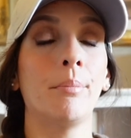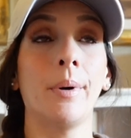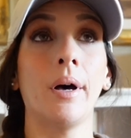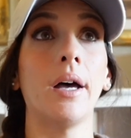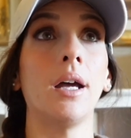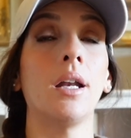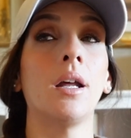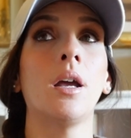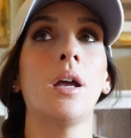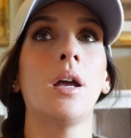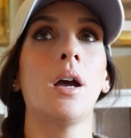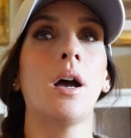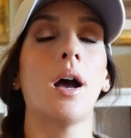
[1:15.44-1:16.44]
But
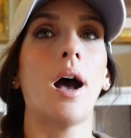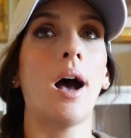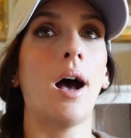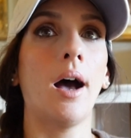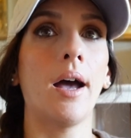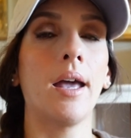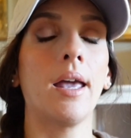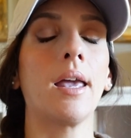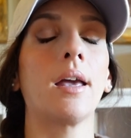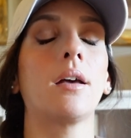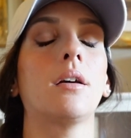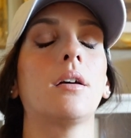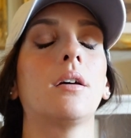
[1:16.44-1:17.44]

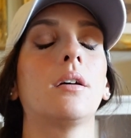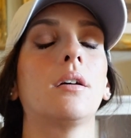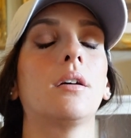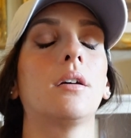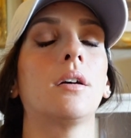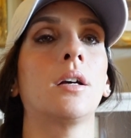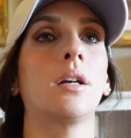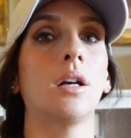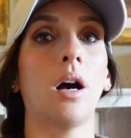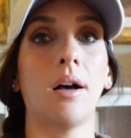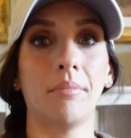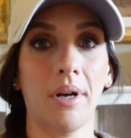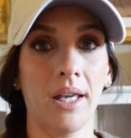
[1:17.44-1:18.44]
I
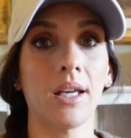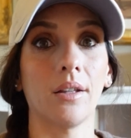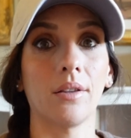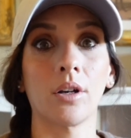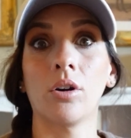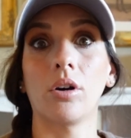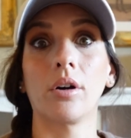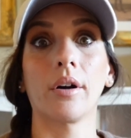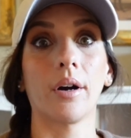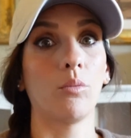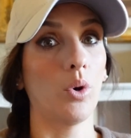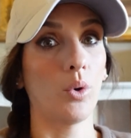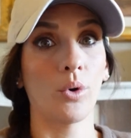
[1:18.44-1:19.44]
got Micah in the car.
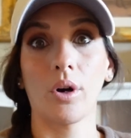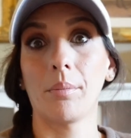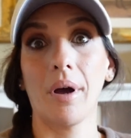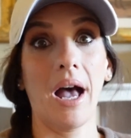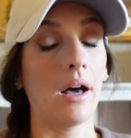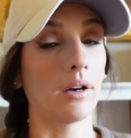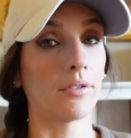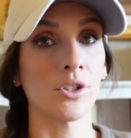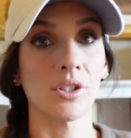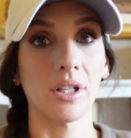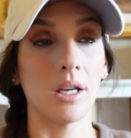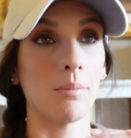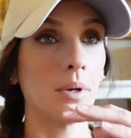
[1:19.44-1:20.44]
I woke her up out of her
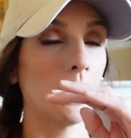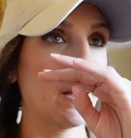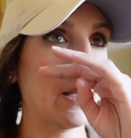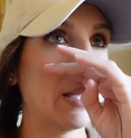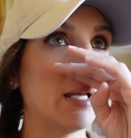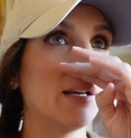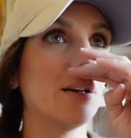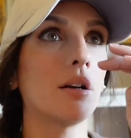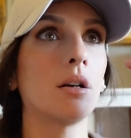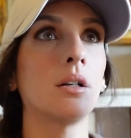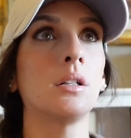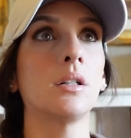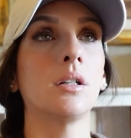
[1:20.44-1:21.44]
sleep,
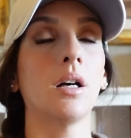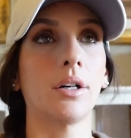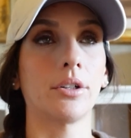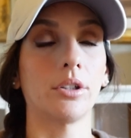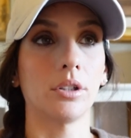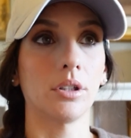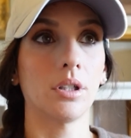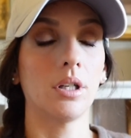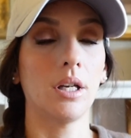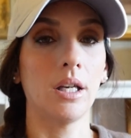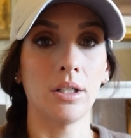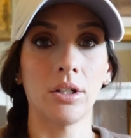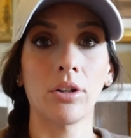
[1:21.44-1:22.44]
got her
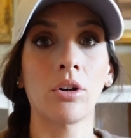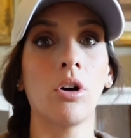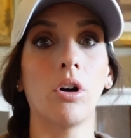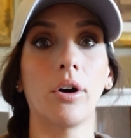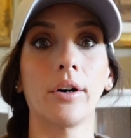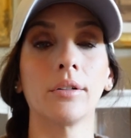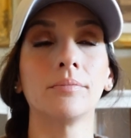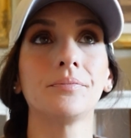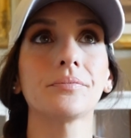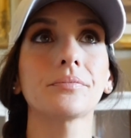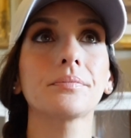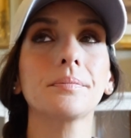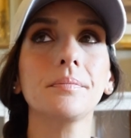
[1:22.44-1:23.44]
into the car,
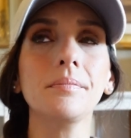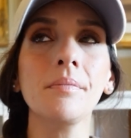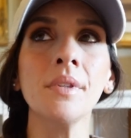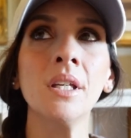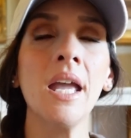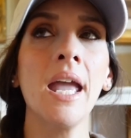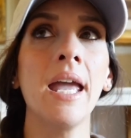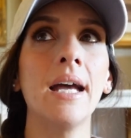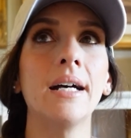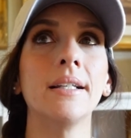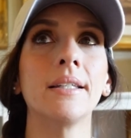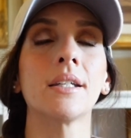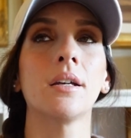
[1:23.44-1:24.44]

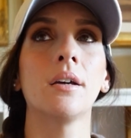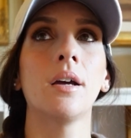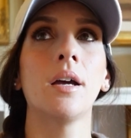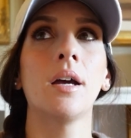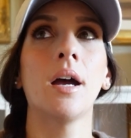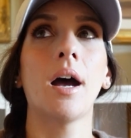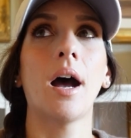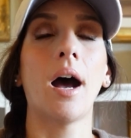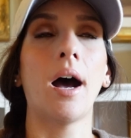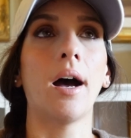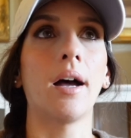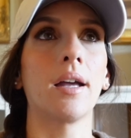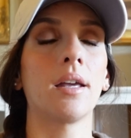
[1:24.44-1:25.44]
and
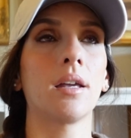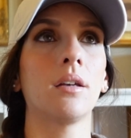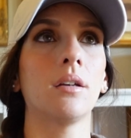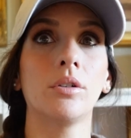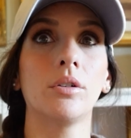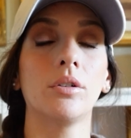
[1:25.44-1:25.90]
I